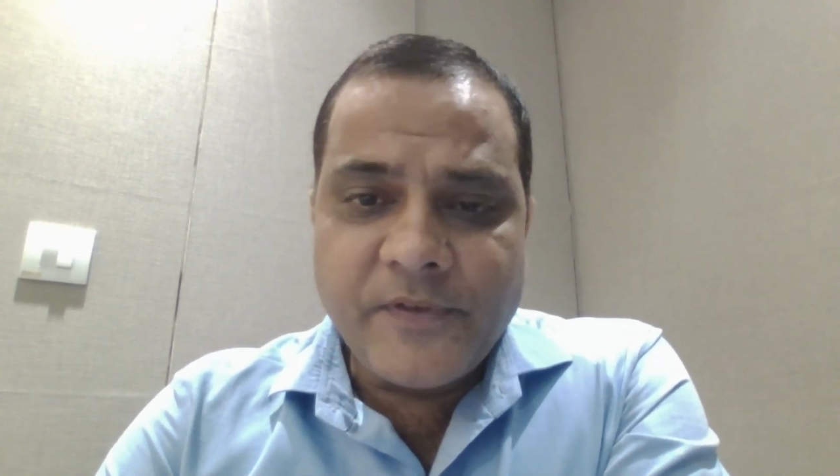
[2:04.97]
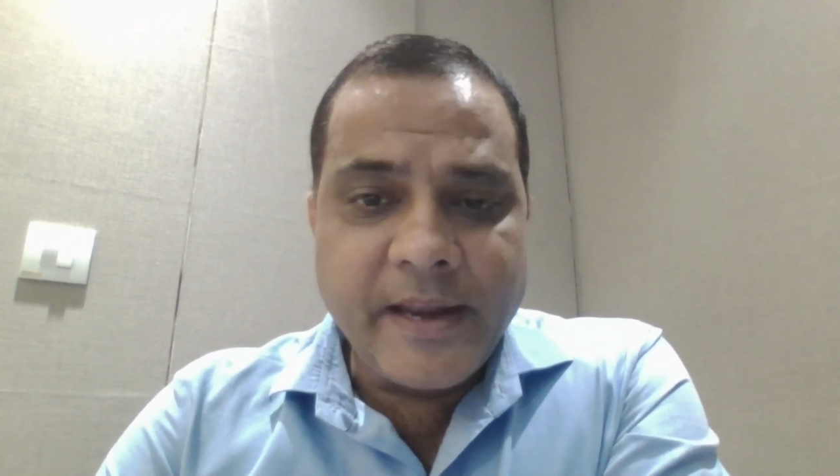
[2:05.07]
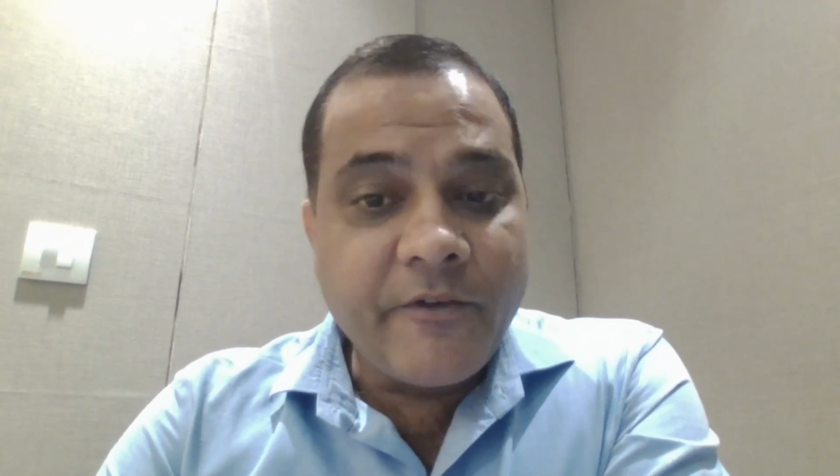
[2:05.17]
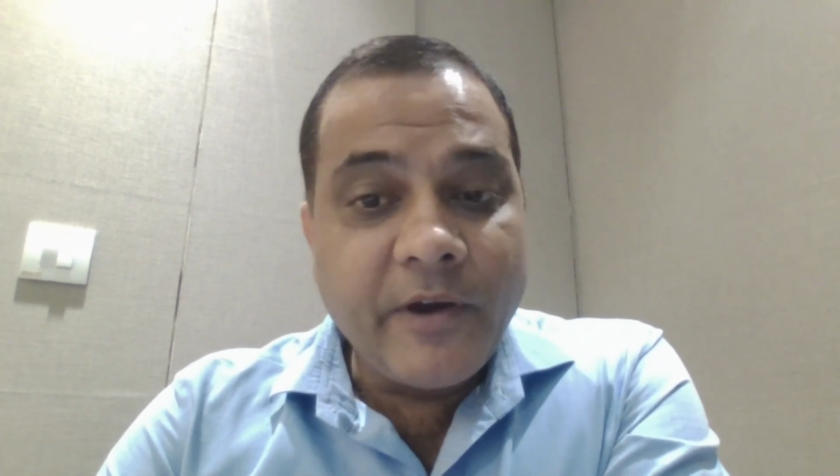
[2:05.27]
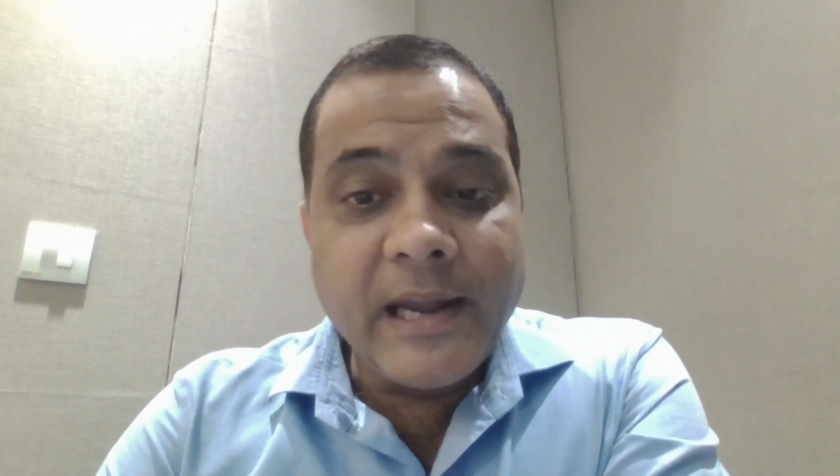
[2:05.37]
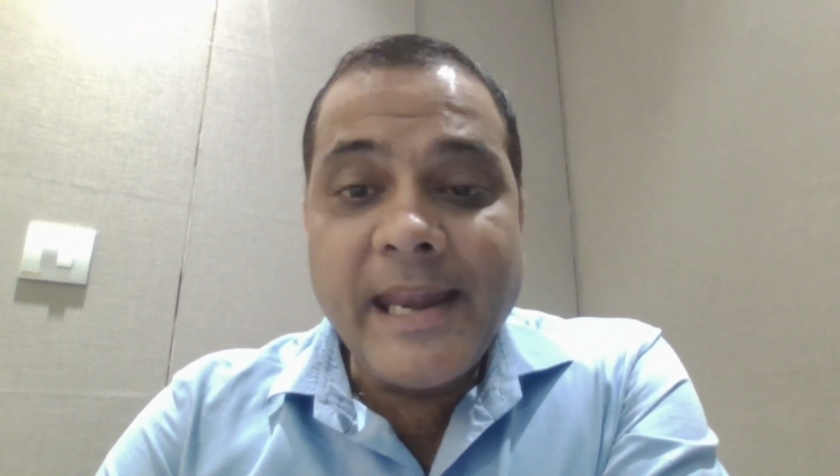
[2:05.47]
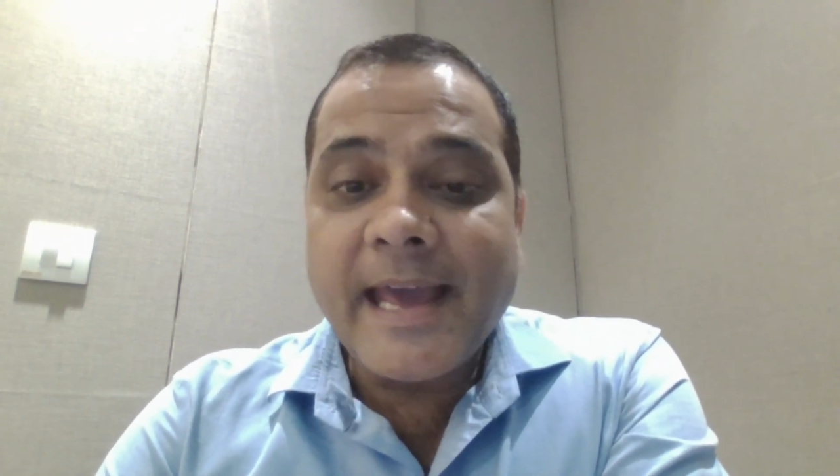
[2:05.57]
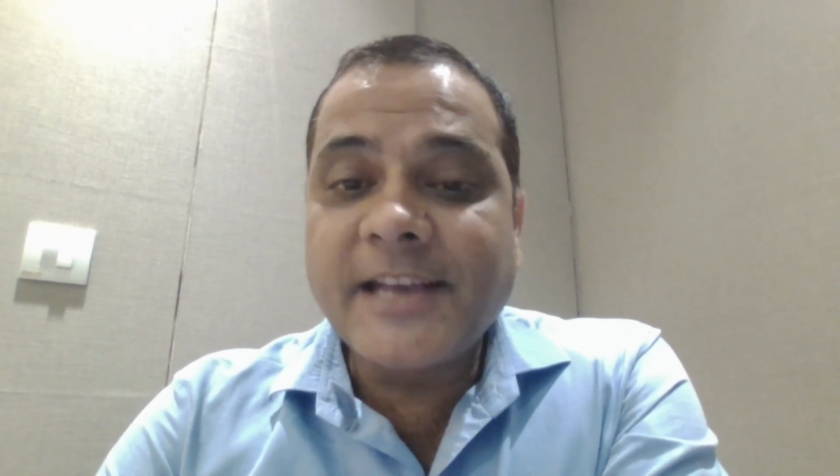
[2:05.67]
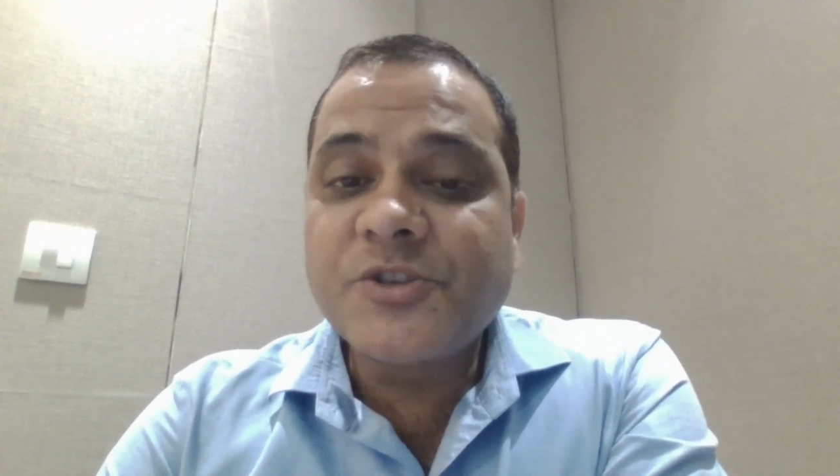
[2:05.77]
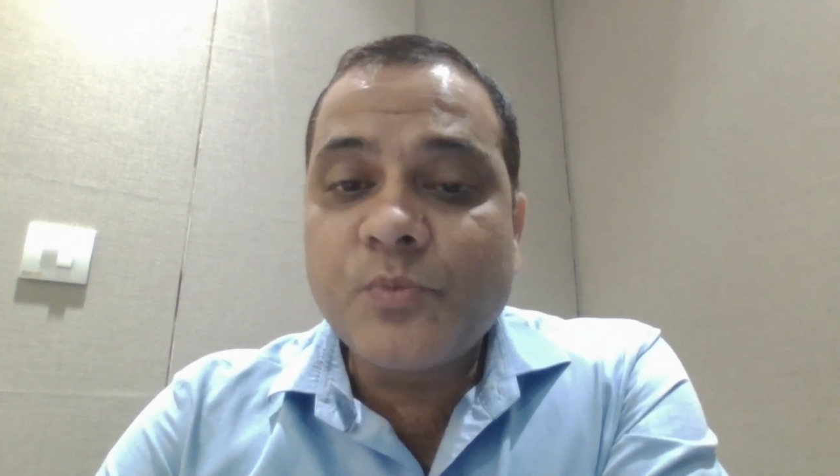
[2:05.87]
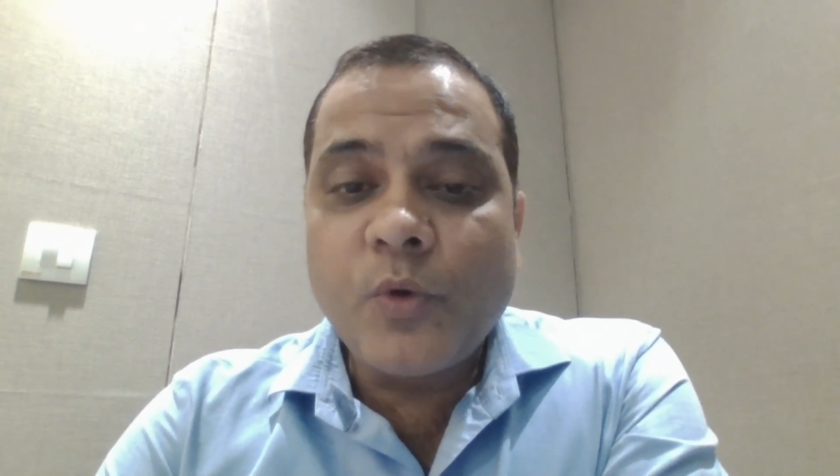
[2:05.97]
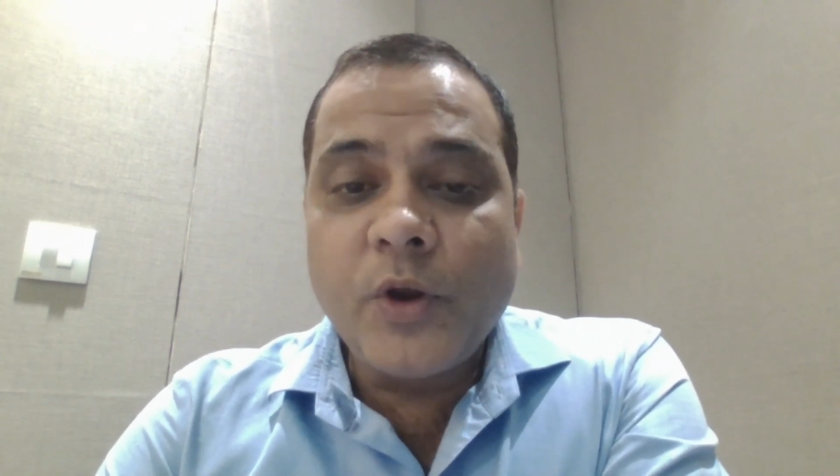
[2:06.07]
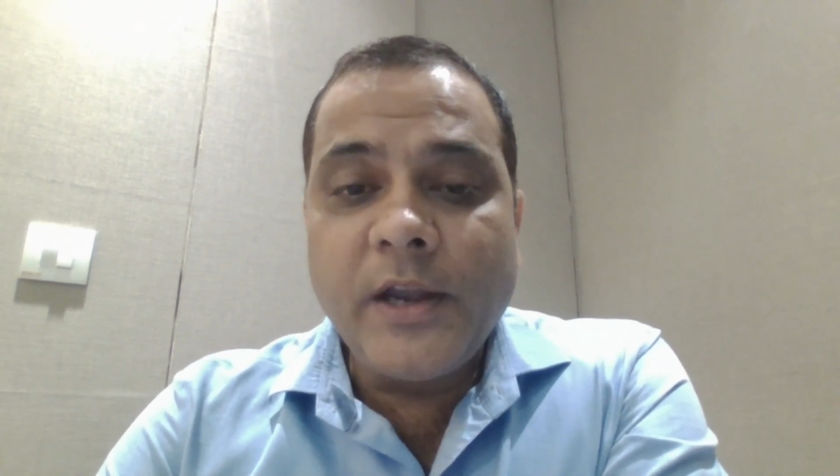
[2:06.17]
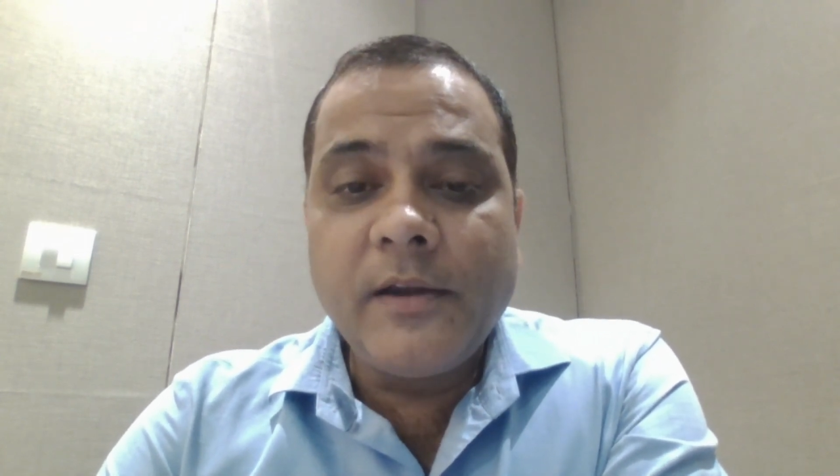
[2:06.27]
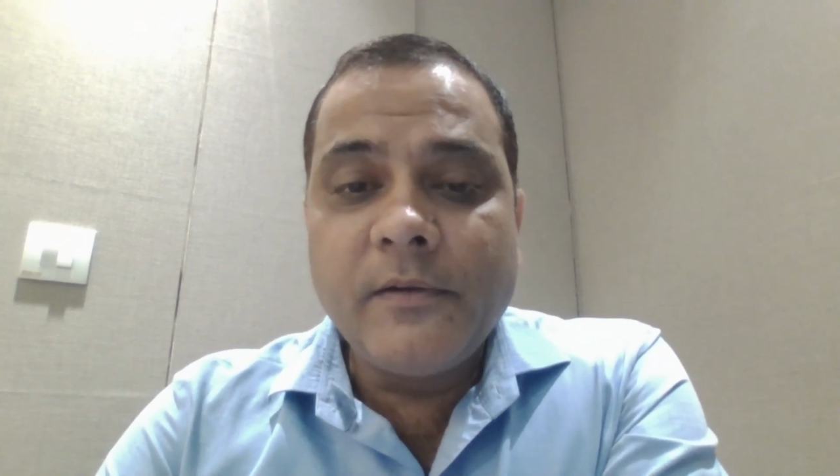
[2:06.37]
frequently
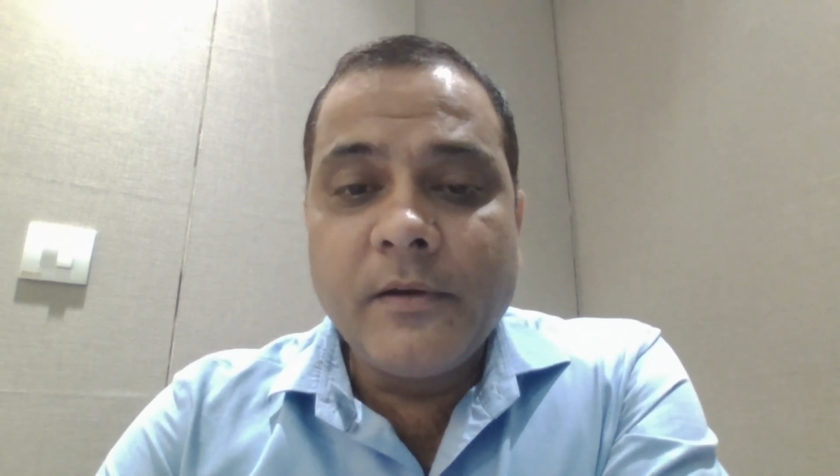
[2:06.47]
exploit